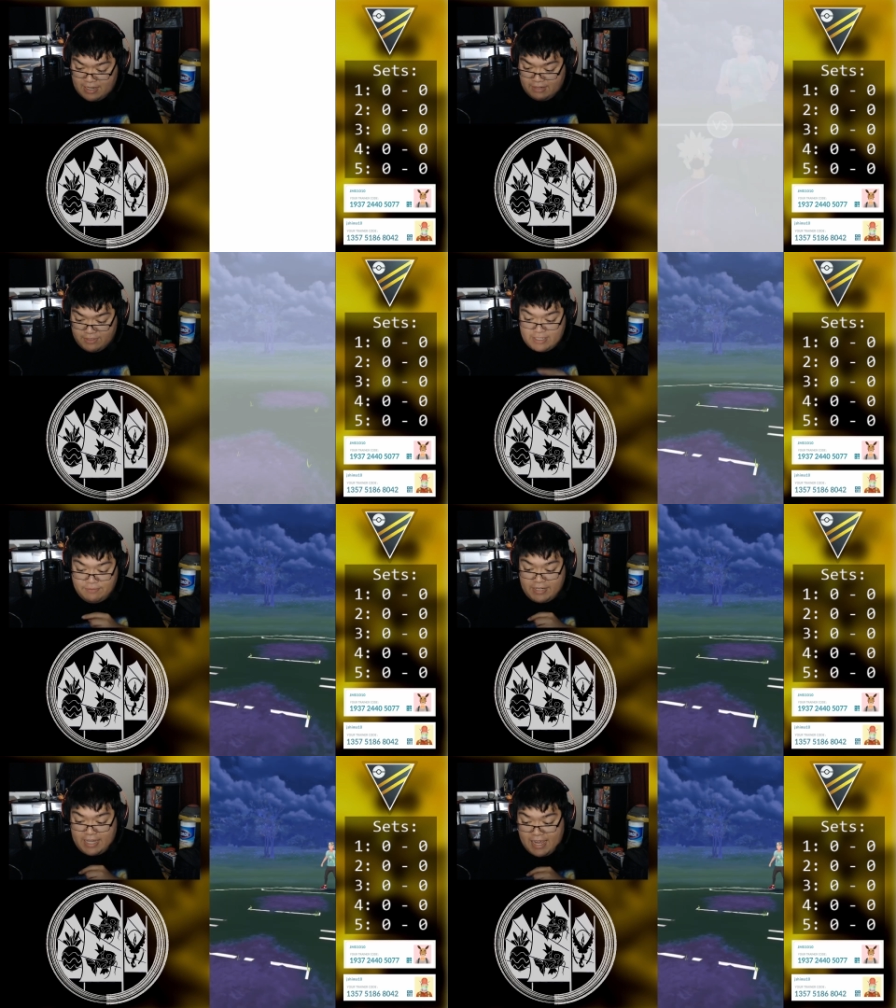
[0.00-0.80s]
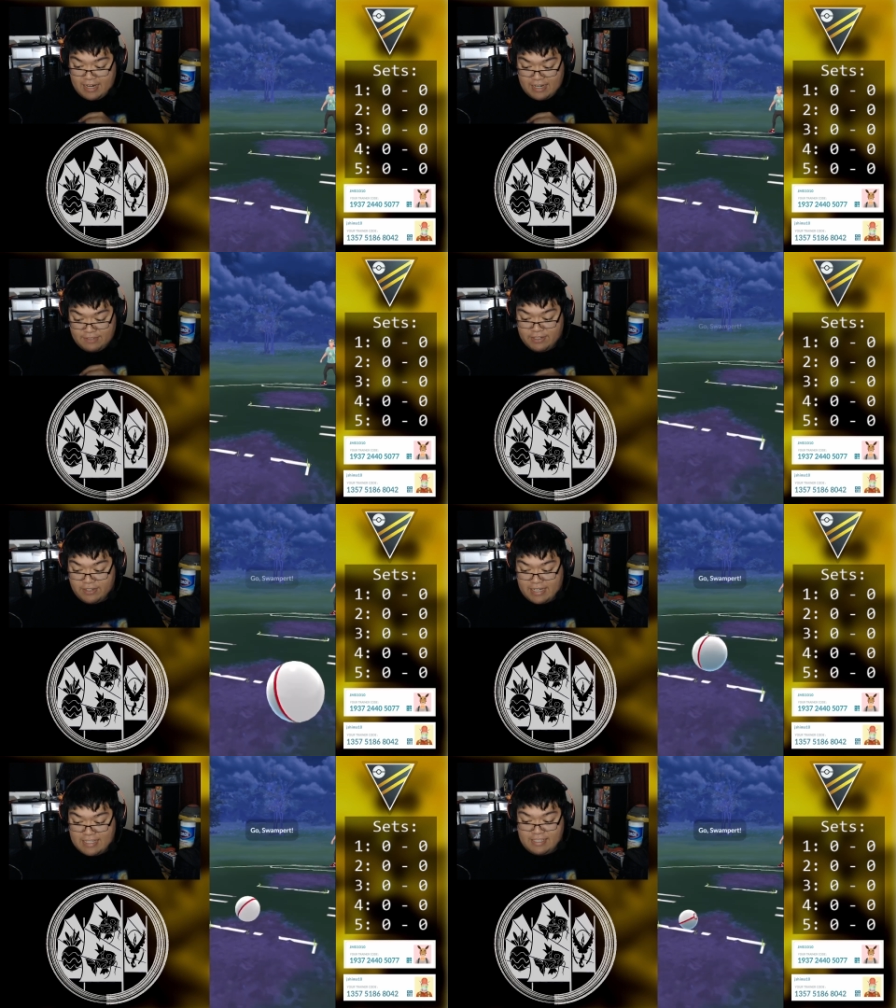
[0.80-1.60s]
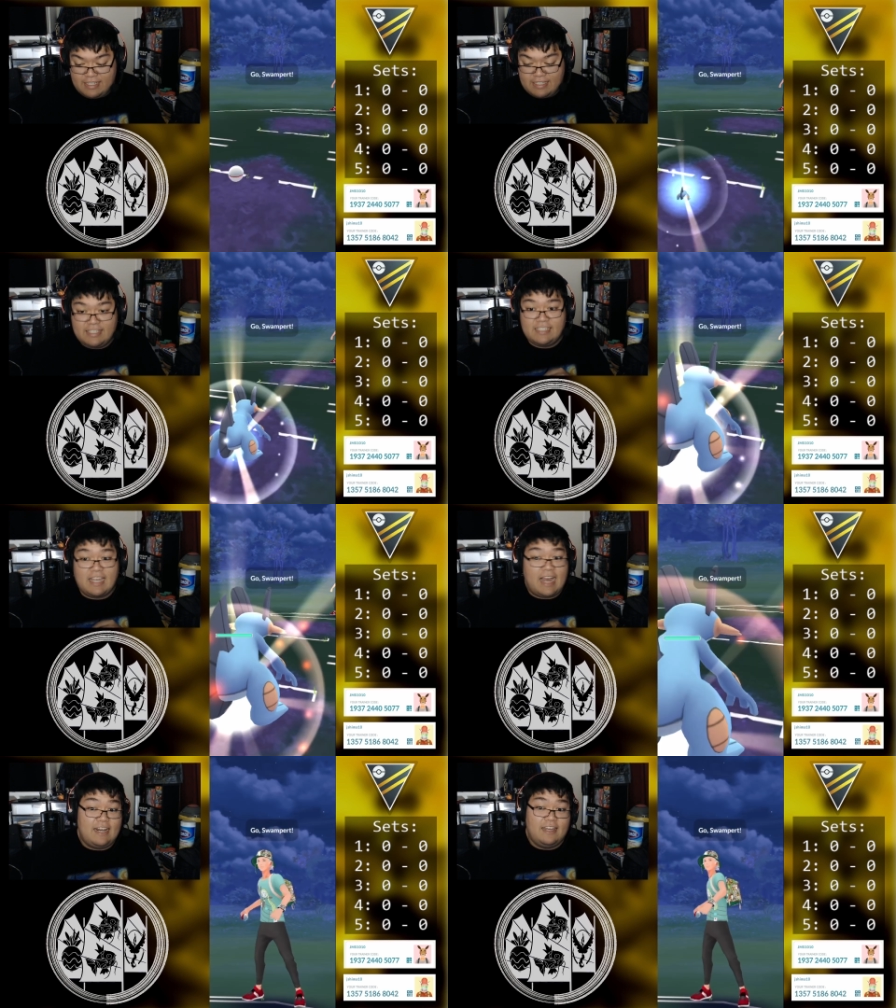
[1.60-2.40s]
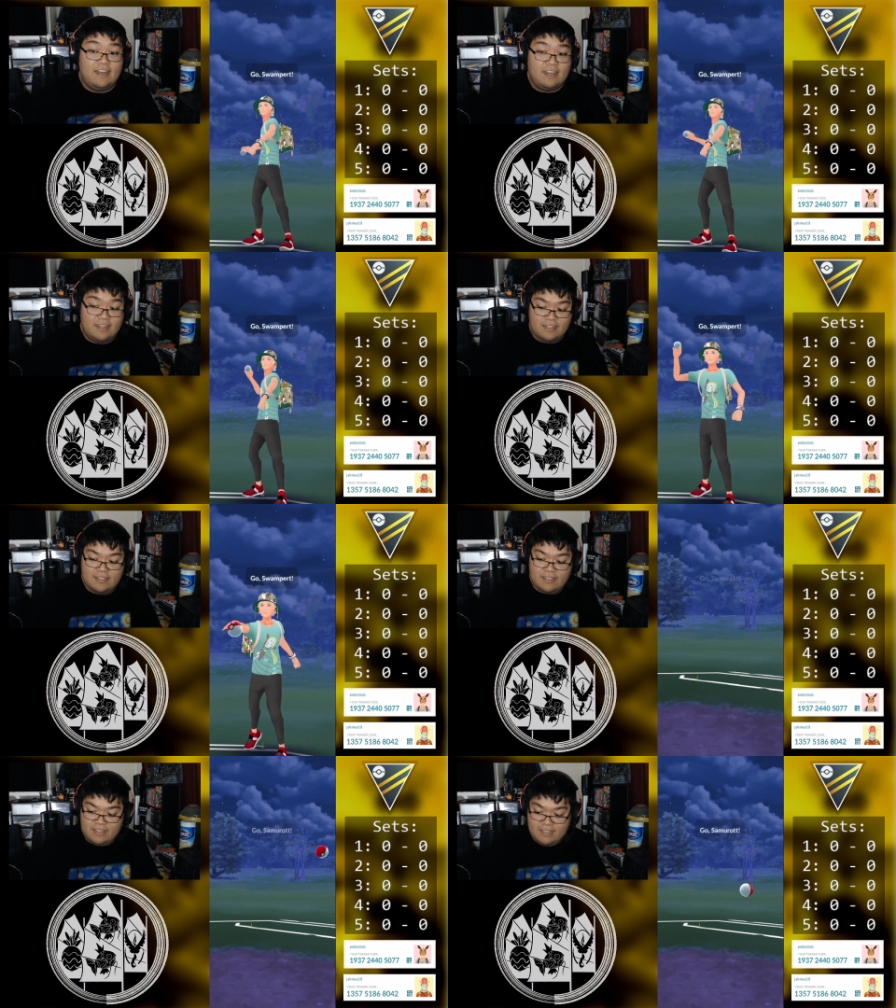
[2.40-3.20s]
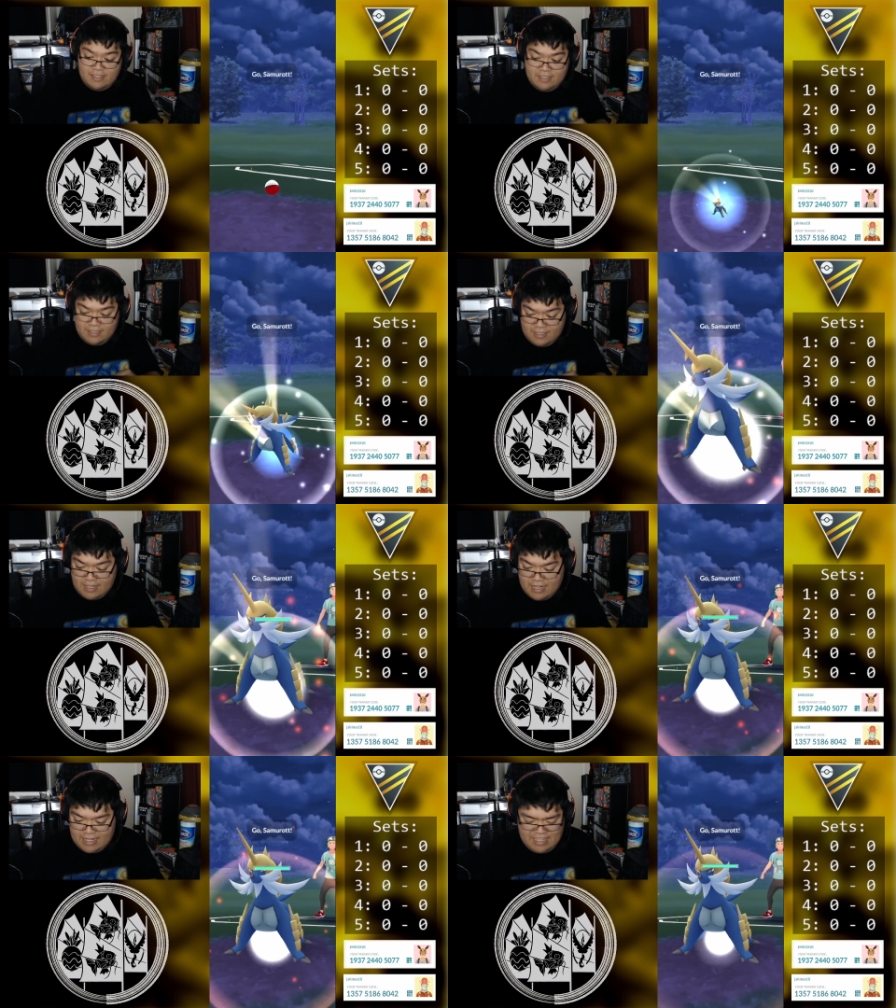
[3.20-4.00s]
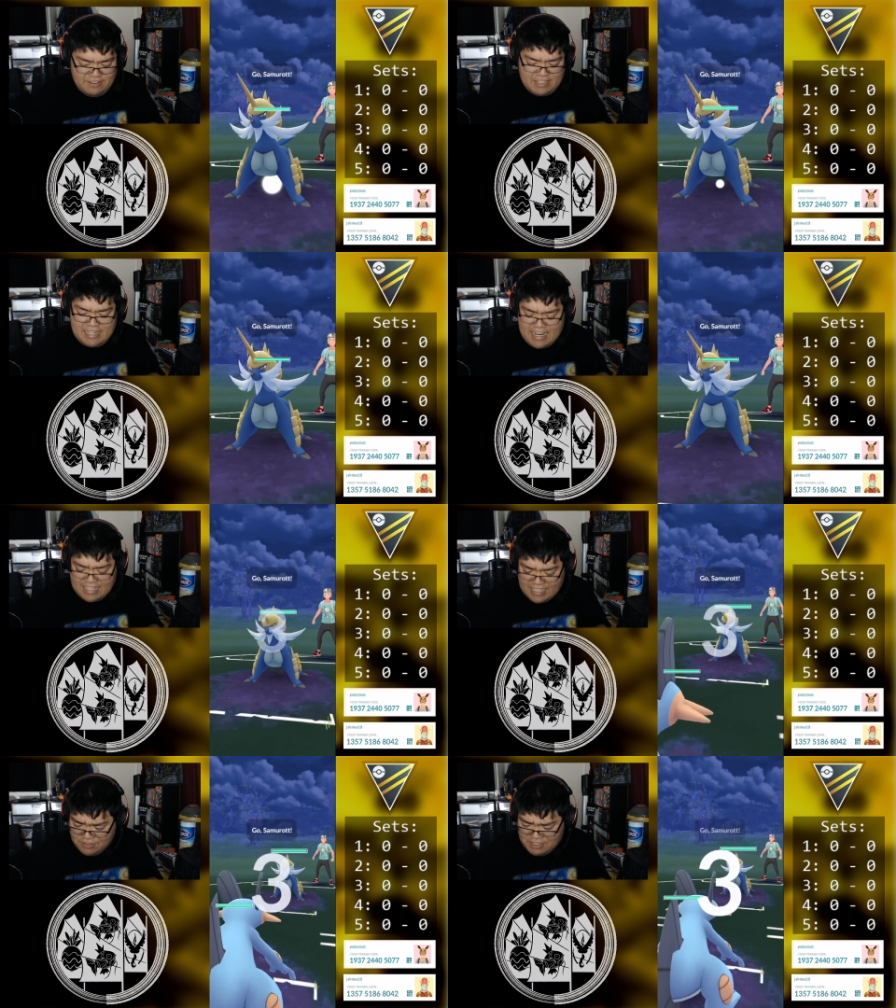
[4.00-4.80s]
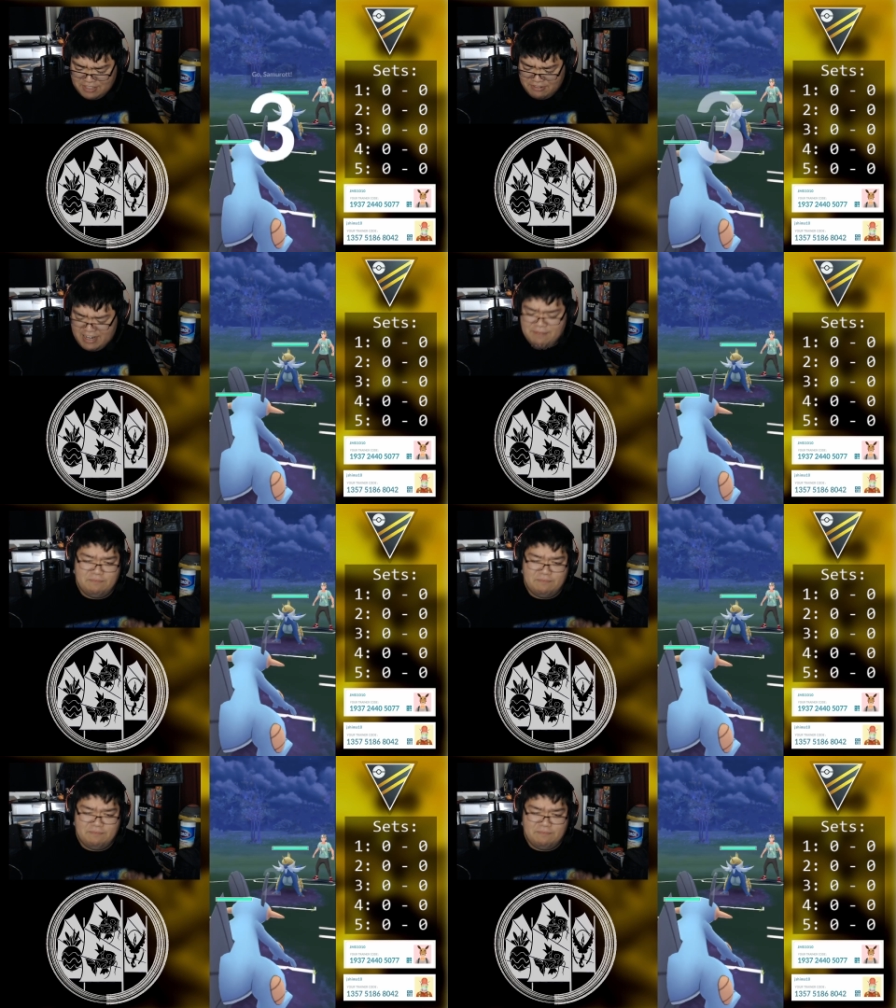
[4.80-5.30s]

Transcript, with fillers: we'll see if we can as we go against Scala. Scala, I think it was like 1923.